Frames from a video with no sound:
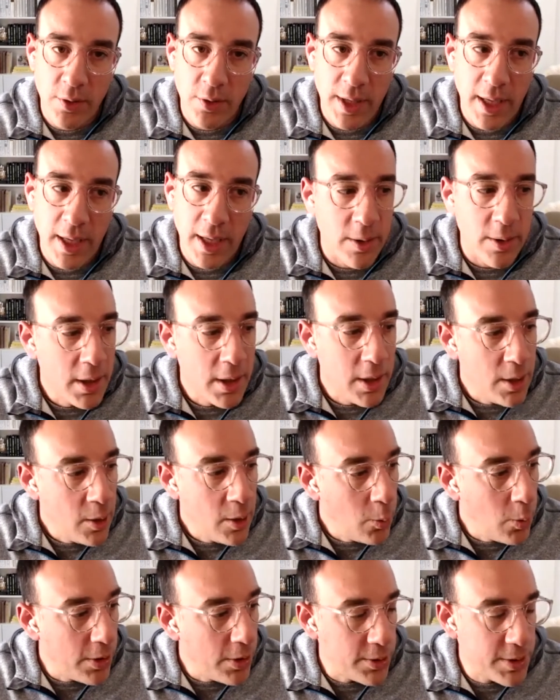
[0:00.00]
Now,
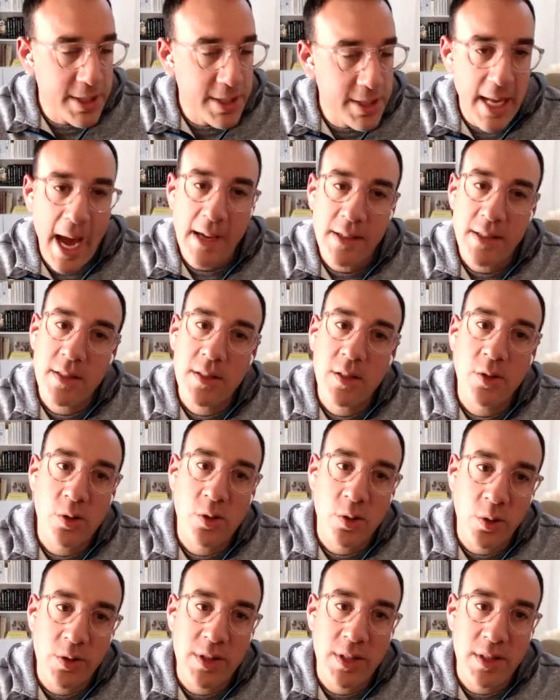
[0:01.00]
whether it's an access
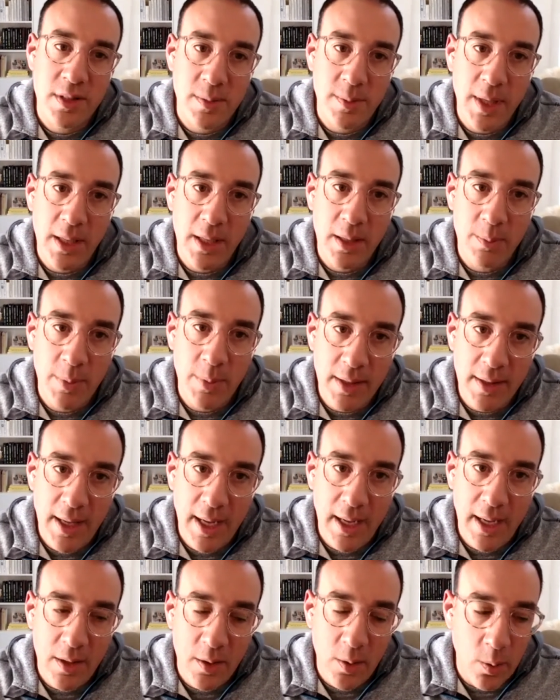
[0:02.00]
control system that can be
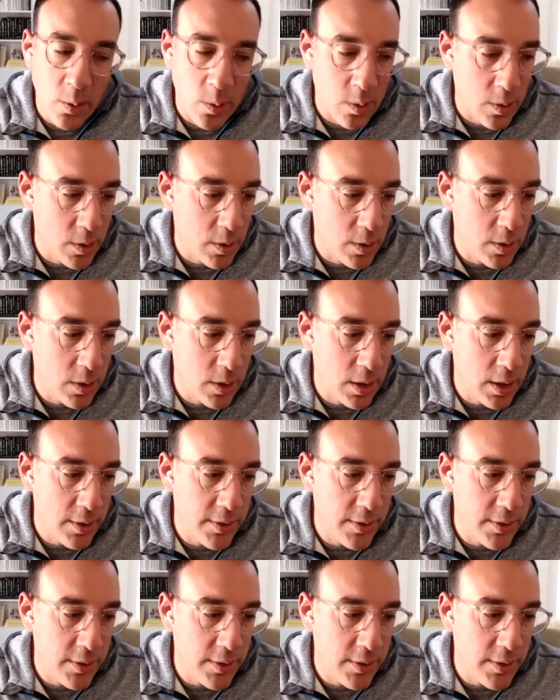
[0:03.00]
that or